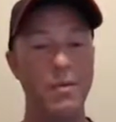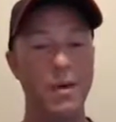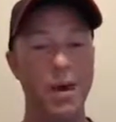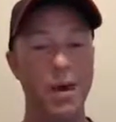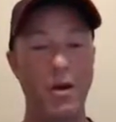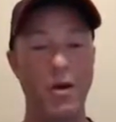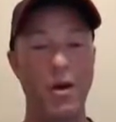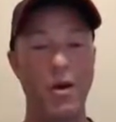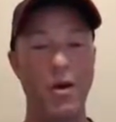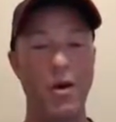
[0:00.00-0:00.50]
a
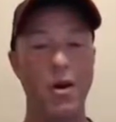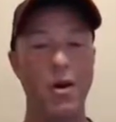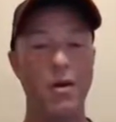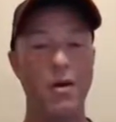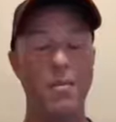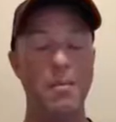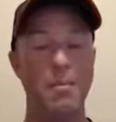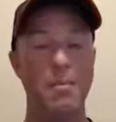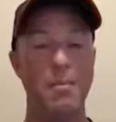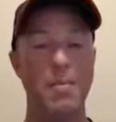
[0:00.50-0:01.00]

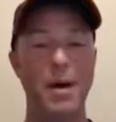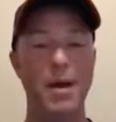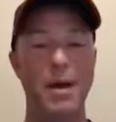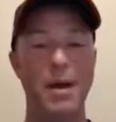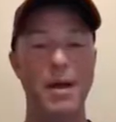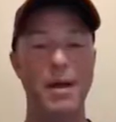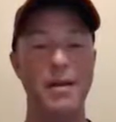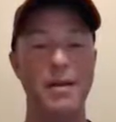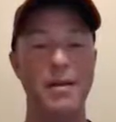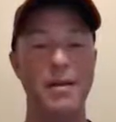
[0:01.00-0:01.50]
GAR,
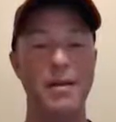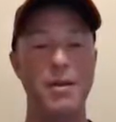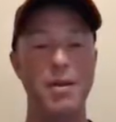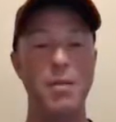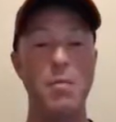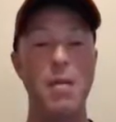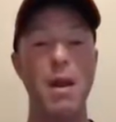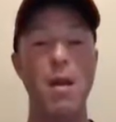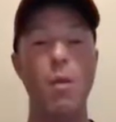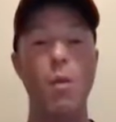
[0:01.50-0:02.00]
but you
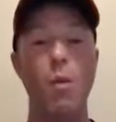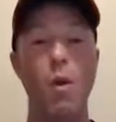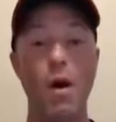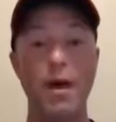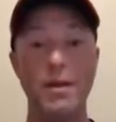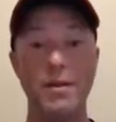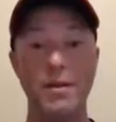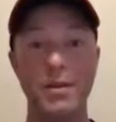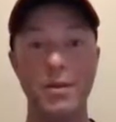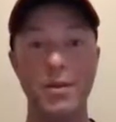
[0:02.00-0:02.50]
may
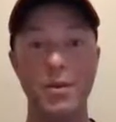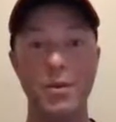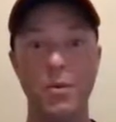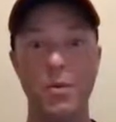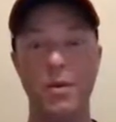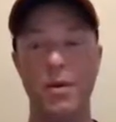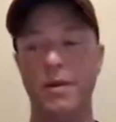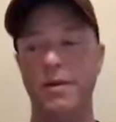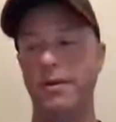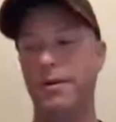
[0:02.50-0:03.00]
want to do
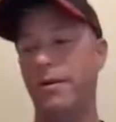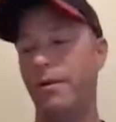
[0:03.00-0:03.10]
one.